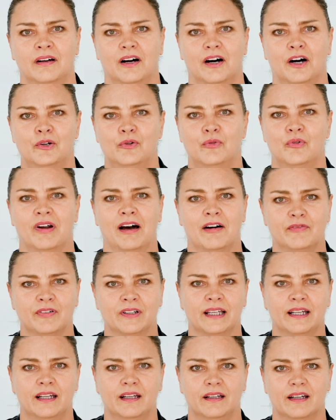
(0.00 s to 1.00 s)

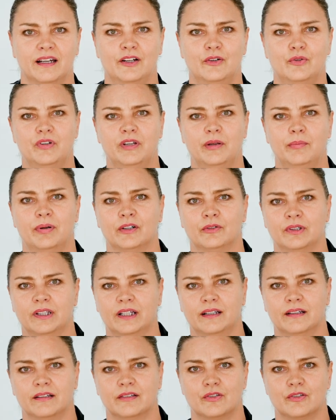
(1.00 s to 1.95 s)
unraveling and rebuilding.